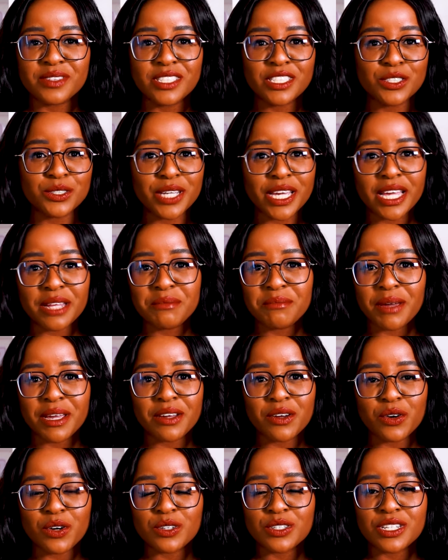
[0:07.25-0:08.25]
You'll get
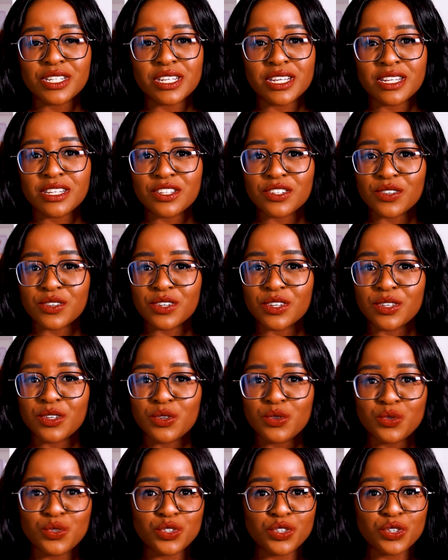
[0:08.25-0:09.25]
my content on
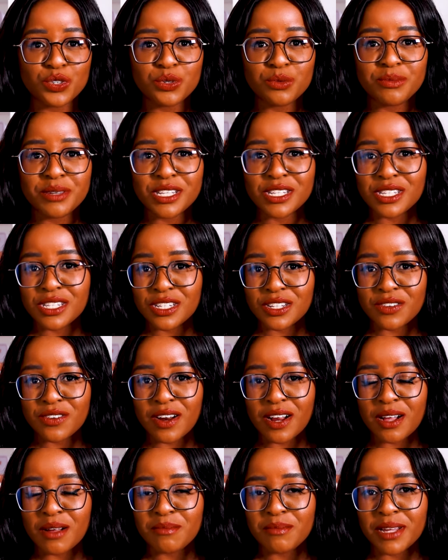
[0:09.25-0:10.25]
YouTube,
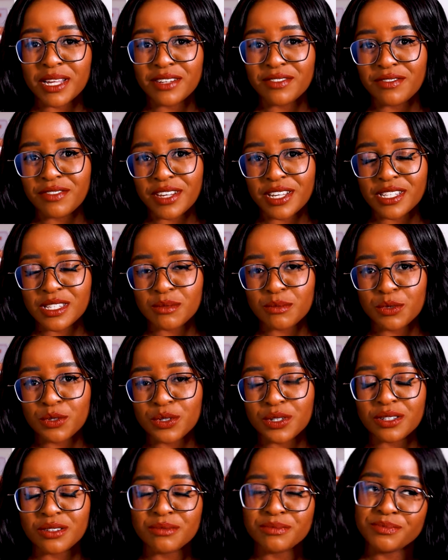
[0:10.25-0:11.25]
Instagram, and
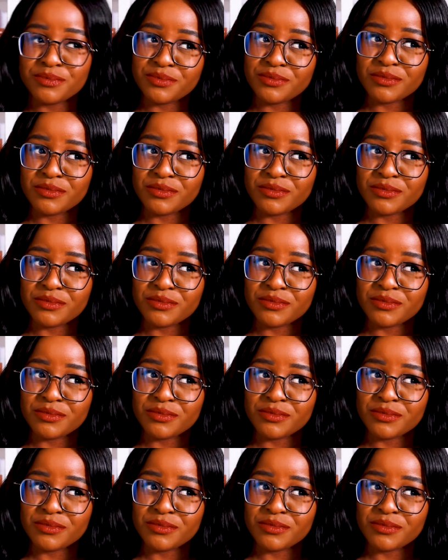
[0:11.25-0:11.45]
Facebook.